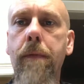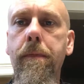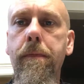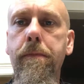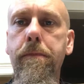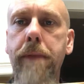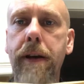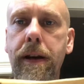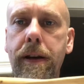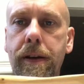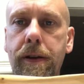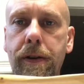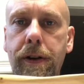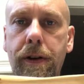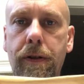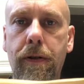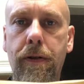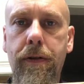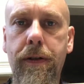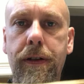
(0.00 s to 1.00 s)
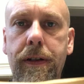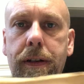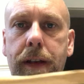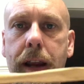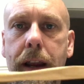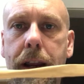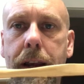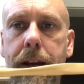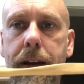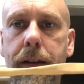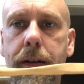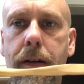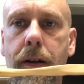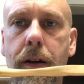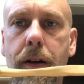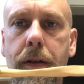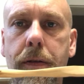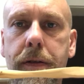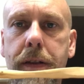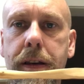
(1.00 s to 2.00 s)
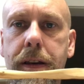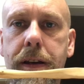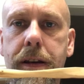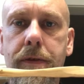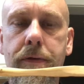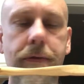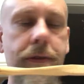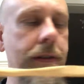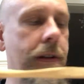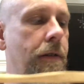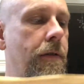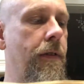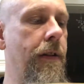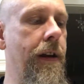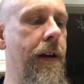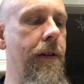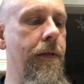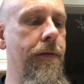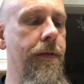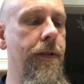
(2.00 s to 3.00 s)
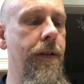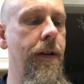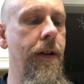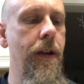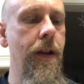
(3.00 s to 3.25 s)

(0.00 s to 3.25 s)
mid-New York State, near Syracuse.